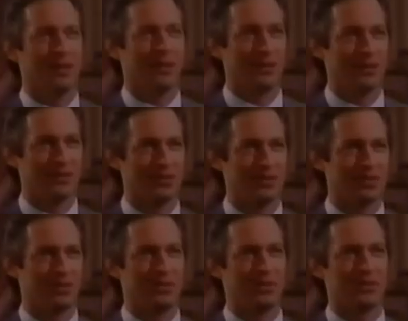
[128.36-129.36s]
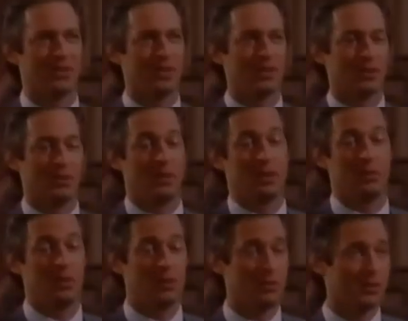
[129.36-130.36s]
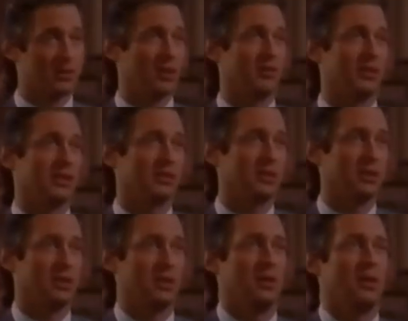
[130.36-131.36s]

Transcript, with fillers: right, I'll ask her and see what she says. I would like to be there myself, actually.